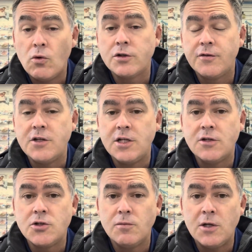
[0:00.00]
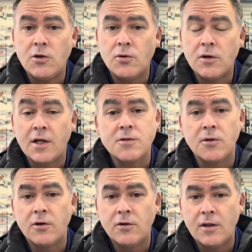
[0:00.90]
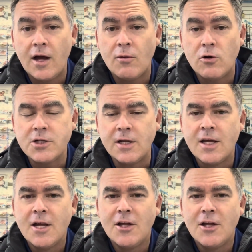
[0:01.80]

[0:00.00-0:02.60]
fishing should be good. That's what I've got to do later, washing.